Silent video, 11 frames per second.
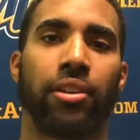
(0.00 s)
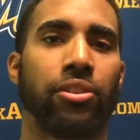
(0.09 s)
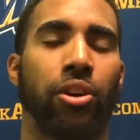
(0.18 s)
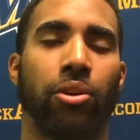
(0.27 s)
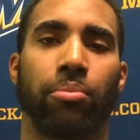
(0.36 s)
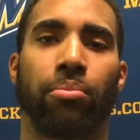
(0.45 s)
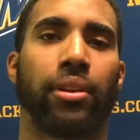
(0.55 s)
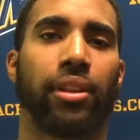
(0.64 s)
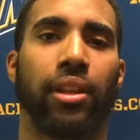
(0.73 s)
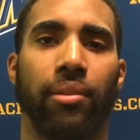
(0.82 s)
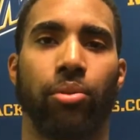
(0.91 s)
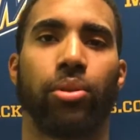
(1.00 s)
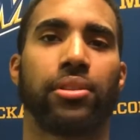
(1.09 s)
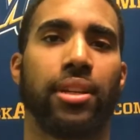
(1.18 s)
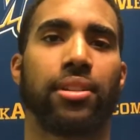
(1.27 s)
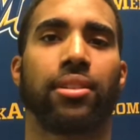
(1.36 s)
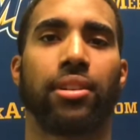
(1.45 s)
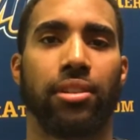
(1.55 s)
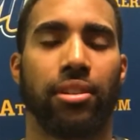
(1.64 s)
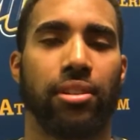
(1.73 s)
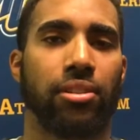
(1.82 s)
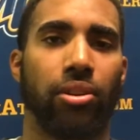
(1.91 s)
you know, bring the level of intensity
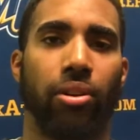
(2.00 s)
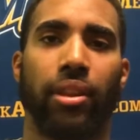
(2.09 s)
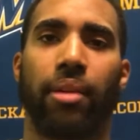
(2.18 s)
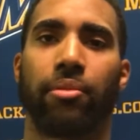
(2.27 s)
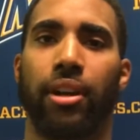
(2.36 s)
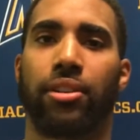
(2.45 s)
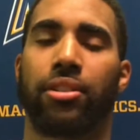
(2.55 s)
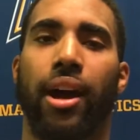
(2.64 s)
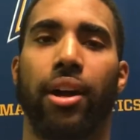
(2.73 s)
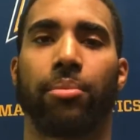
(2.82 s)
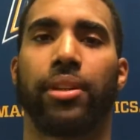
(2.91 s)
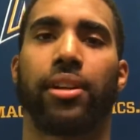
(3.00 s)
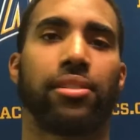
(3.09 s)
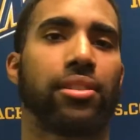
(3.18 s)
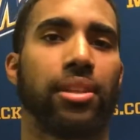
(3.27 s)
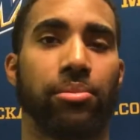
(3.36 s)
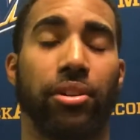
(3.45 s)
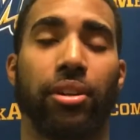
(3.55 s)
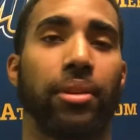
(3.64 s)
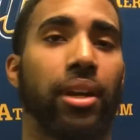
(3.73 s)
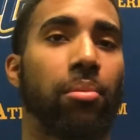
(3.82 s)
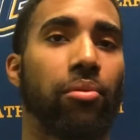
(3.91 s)
just, you know, that notch higher because teams are going to
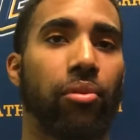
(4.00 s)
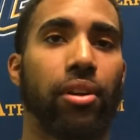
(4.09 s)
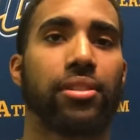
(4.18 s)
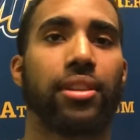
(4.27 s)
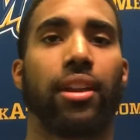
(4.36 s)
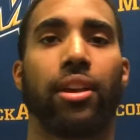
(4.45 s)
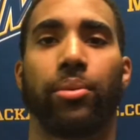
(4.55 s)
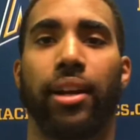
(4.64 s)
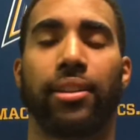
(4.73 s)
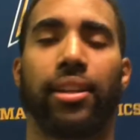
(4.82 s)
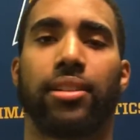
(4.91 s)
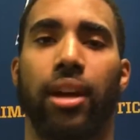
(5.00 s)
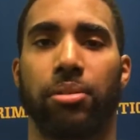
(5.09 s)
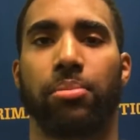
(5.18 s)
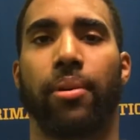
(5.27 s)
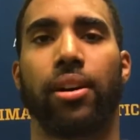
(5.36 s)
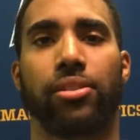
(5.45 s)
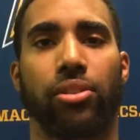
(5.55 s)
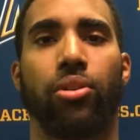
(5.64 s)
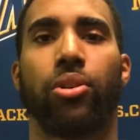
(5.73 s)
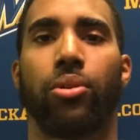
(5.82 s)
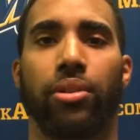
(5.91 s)
be coming for us now that we got that top spot.
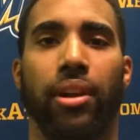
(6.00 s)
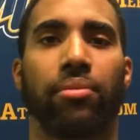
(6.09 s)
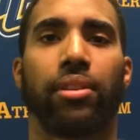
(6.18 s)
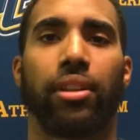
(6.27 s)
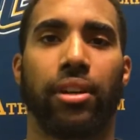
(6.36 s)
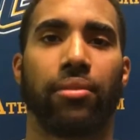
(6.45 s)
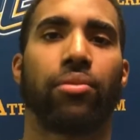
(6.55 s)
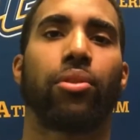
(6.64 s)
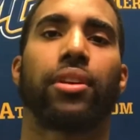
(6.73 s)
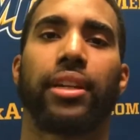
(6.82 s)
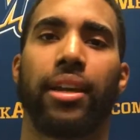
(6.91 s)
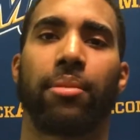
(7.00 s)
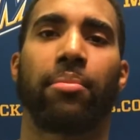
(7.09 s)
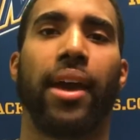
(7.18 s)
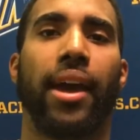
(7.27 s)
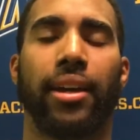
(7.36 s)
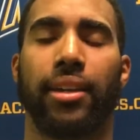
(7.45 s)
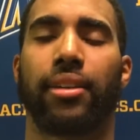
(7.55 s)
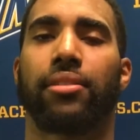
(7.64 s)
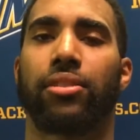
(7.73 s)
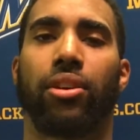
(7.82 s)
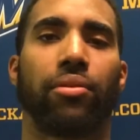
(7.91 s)
So definitely looking forward to getting back and,
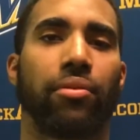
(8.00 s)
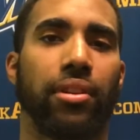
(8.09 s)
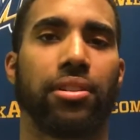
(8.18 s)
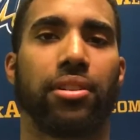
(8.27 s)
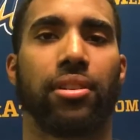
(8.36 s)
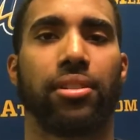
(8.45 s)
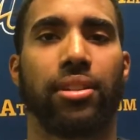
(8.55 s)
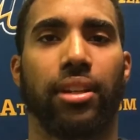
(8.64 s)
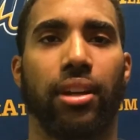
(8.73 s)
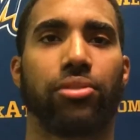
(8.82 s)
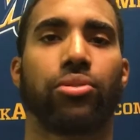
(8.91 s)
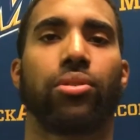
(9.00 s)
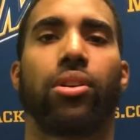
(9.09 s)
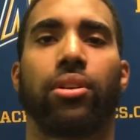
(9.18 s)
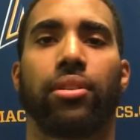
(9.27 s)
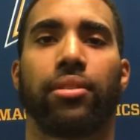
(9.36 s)
you know, finishing this thing off strong.